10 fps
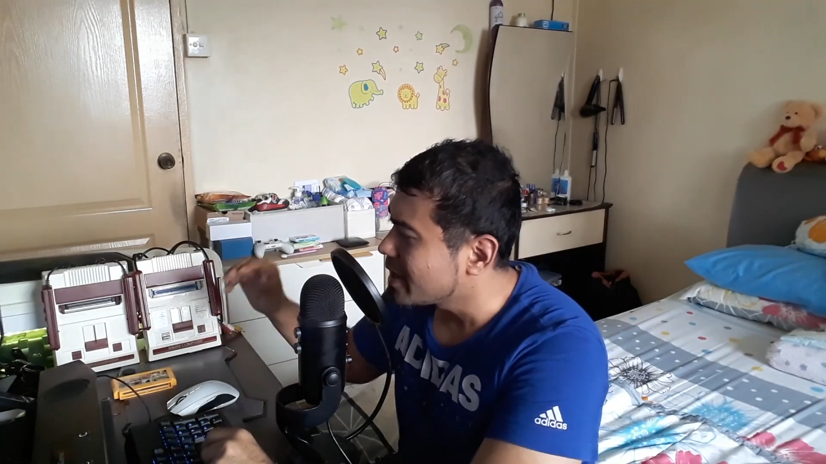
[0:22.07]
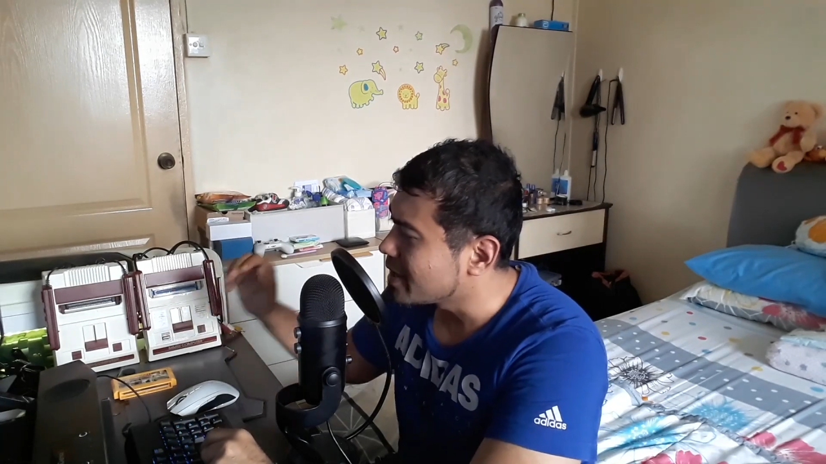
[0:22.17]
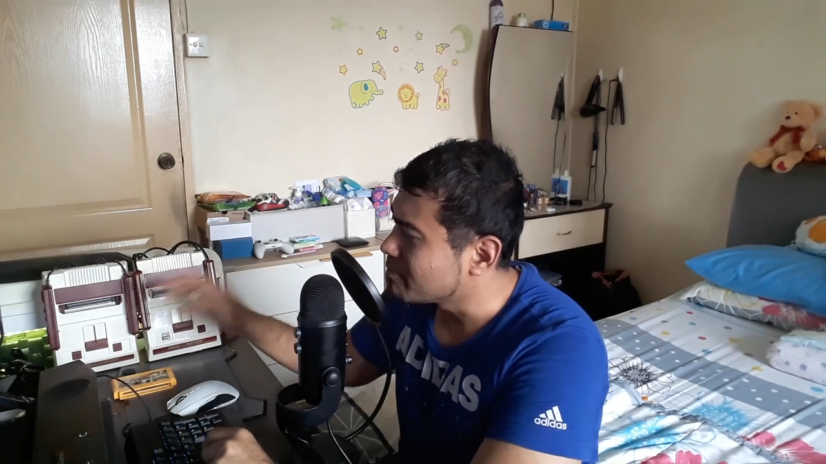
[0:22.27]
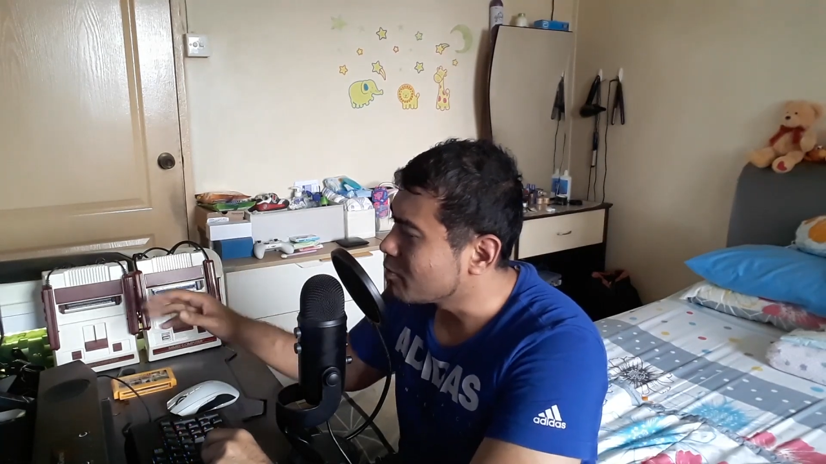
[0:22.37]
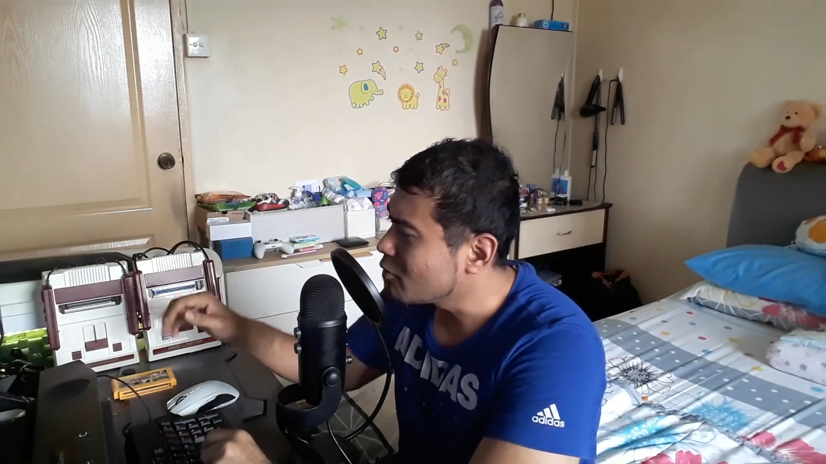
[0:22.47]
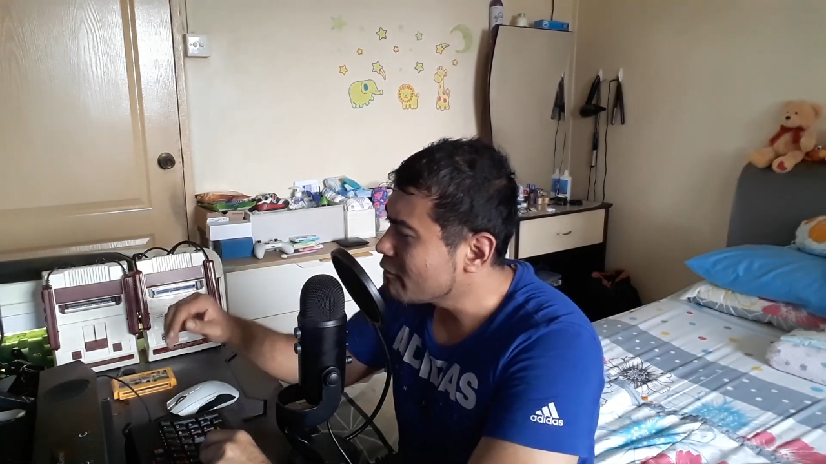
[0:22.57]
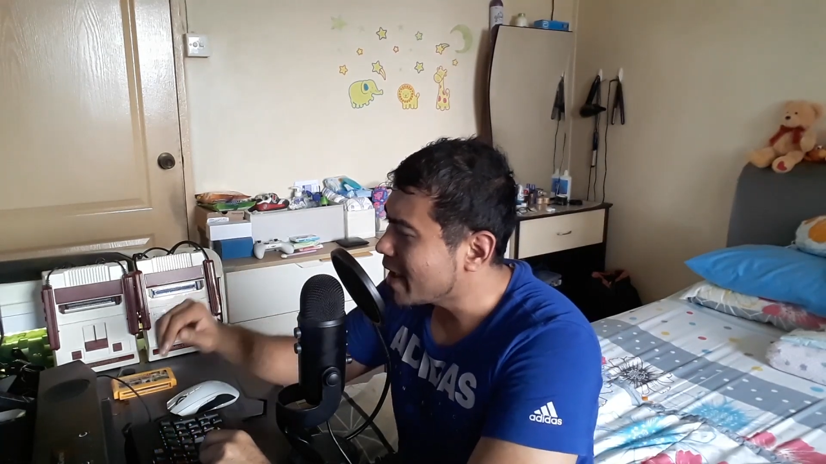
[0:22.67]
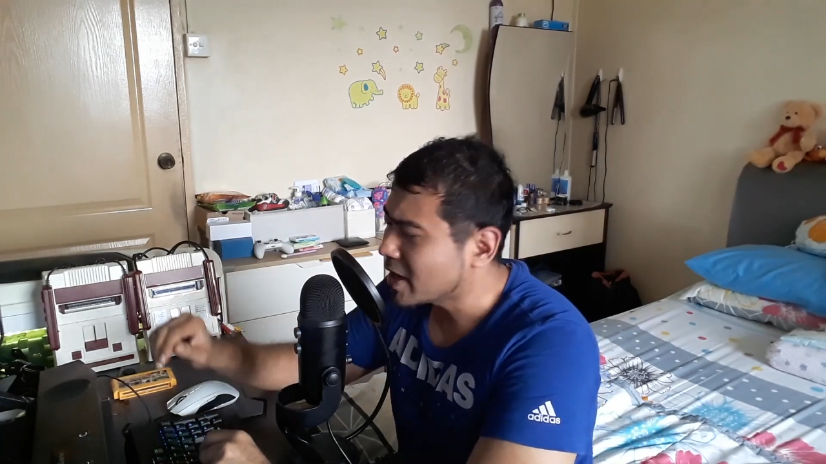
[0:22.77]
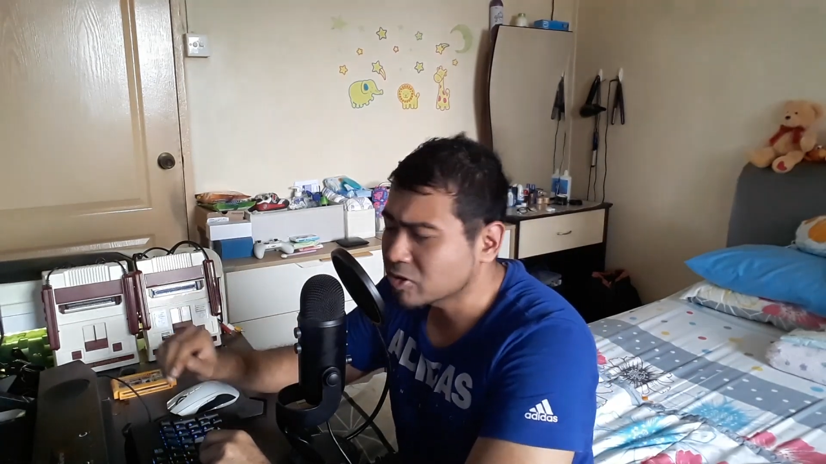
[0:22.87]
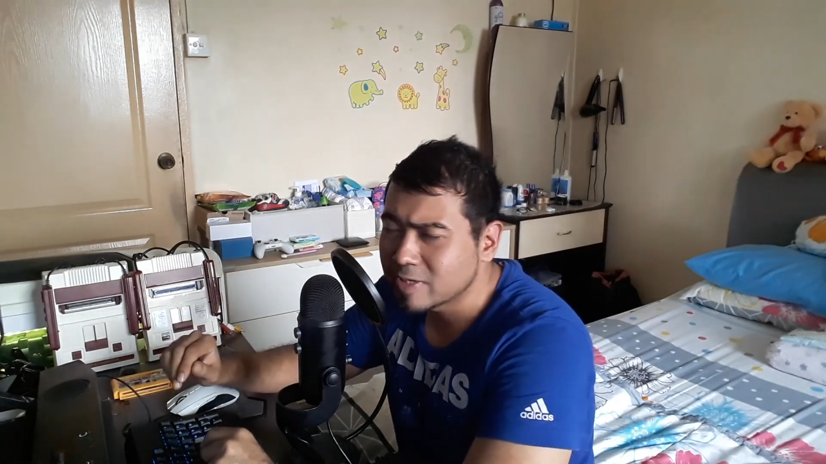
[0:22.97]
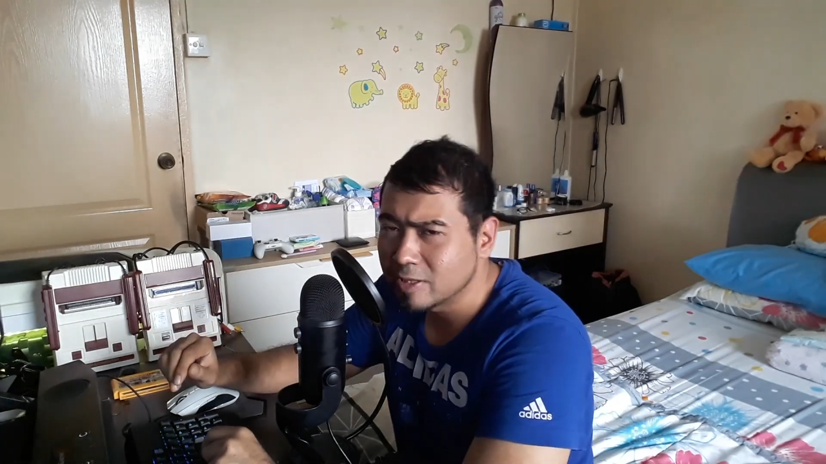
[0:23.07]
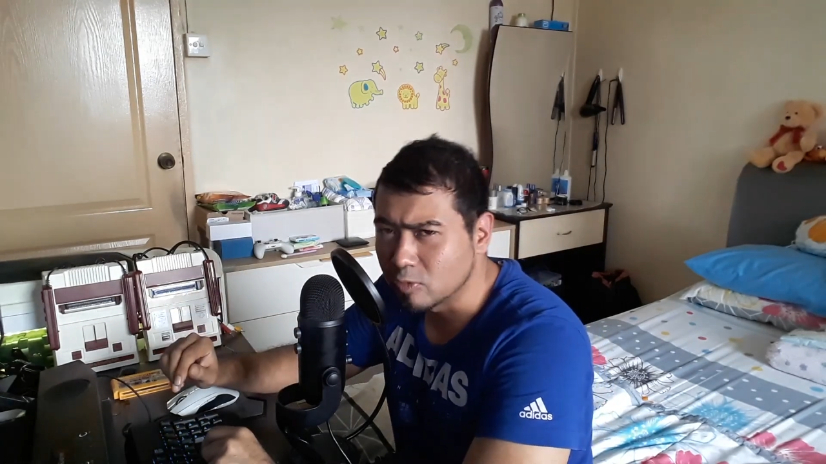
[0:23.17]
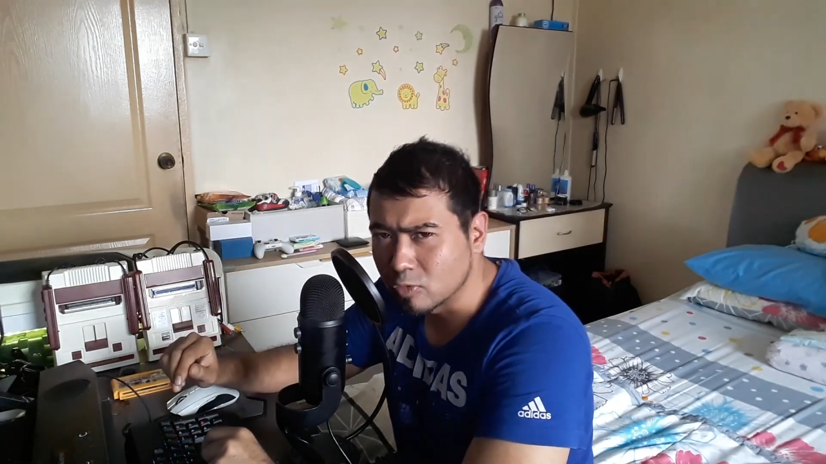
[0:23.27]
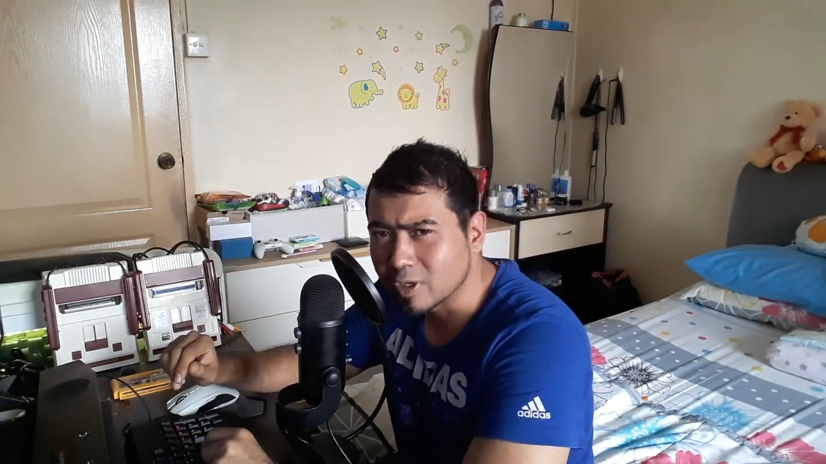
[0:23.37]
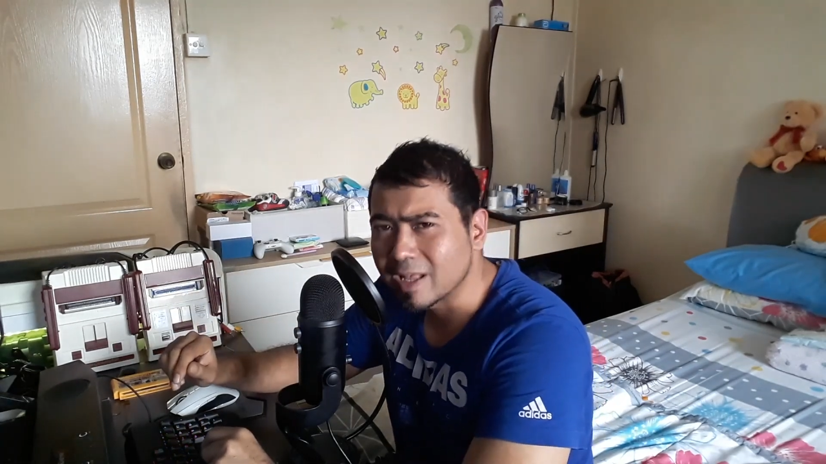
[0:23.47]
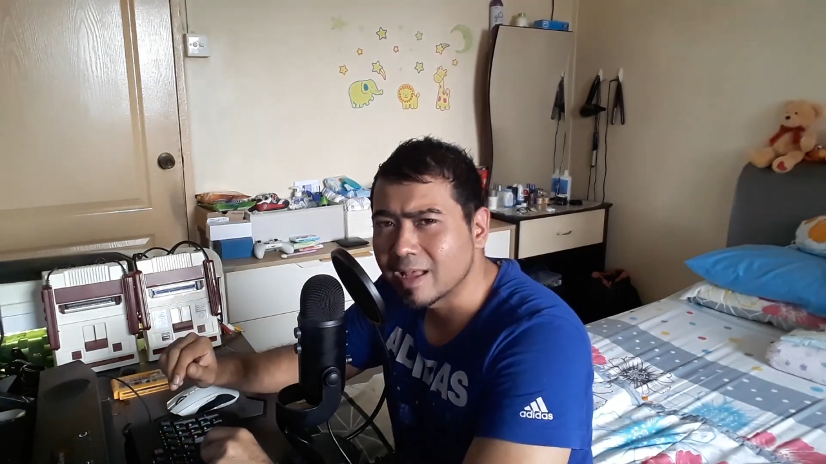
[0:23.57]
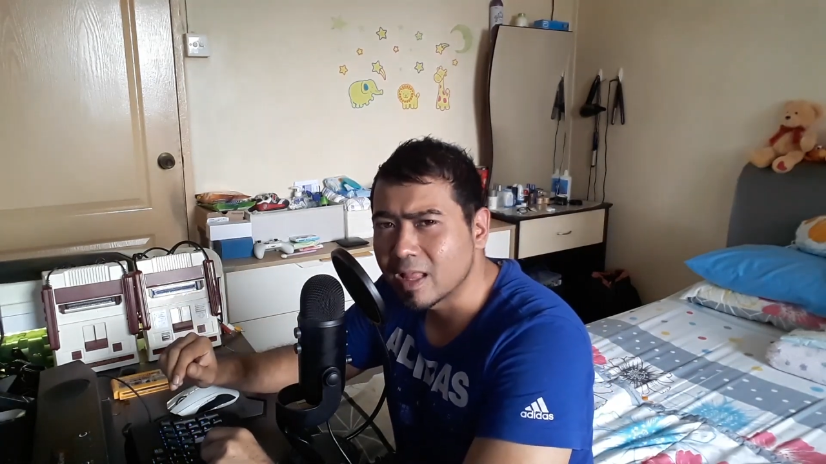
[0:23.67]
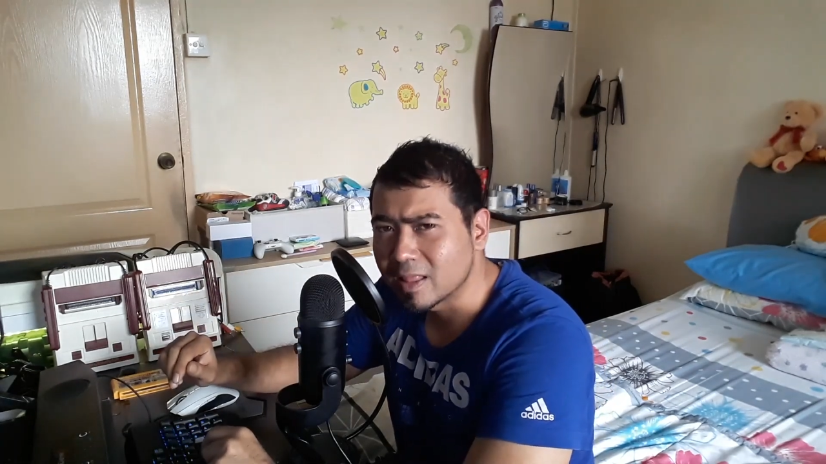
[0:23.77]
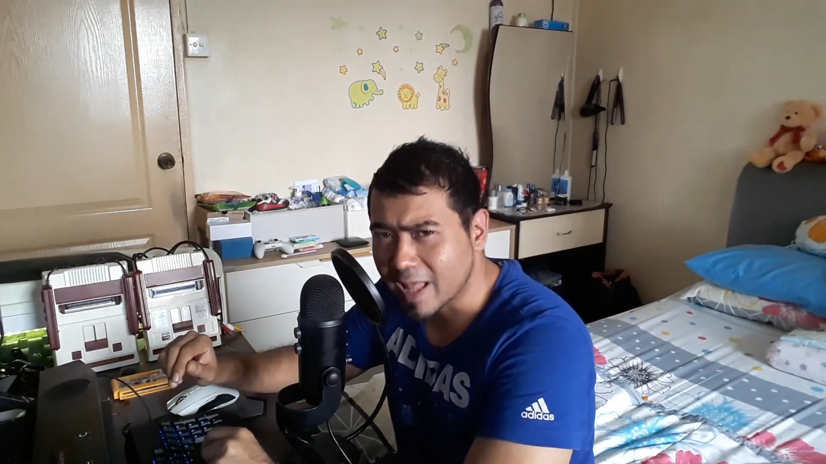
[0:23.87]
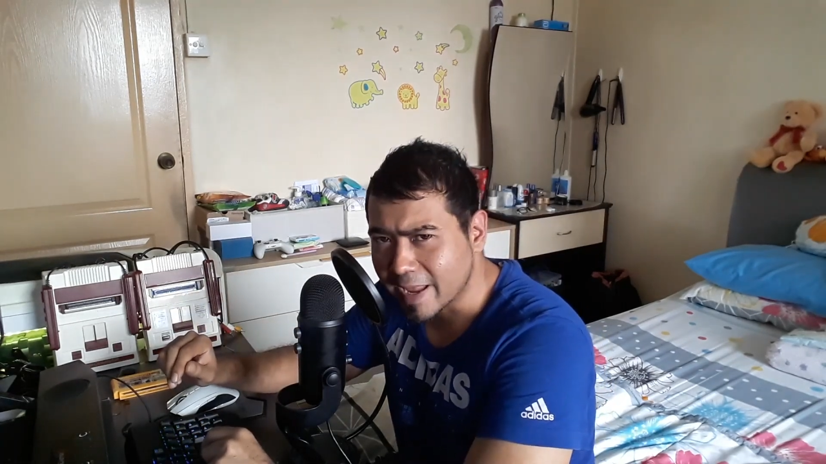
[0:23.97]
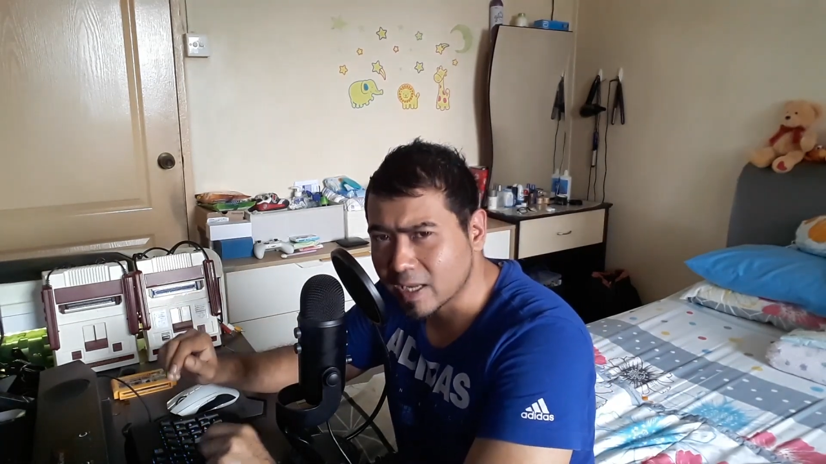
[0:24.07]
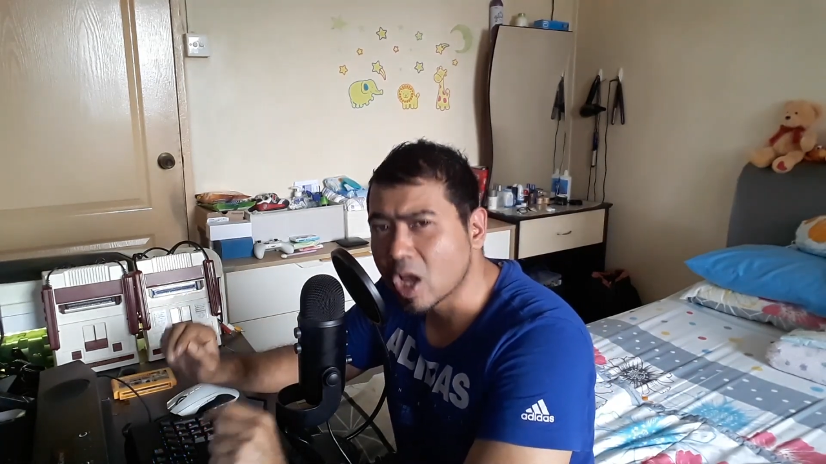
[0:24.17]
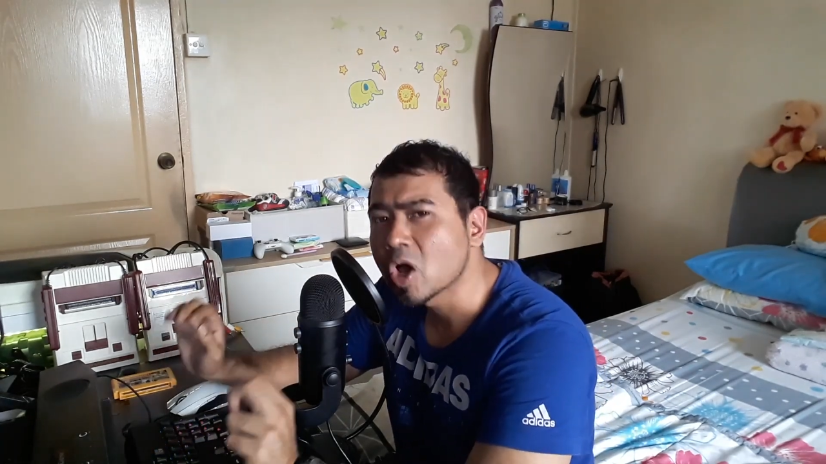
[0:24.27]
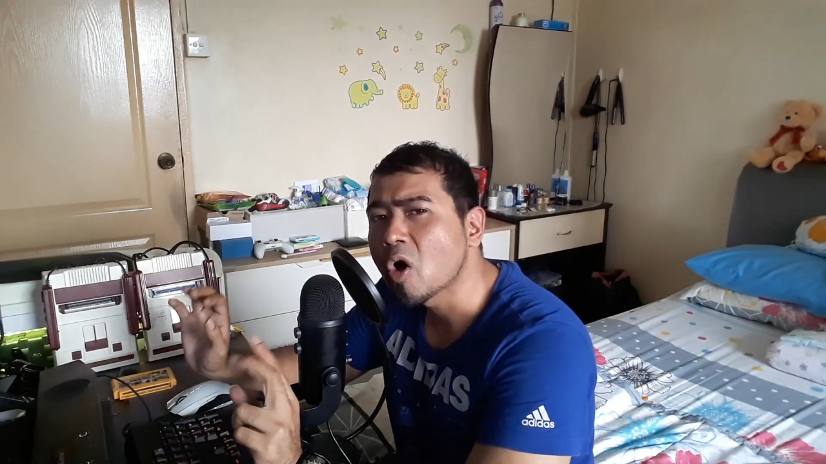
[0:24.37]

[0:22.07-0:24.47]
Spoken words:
and both actually look alike,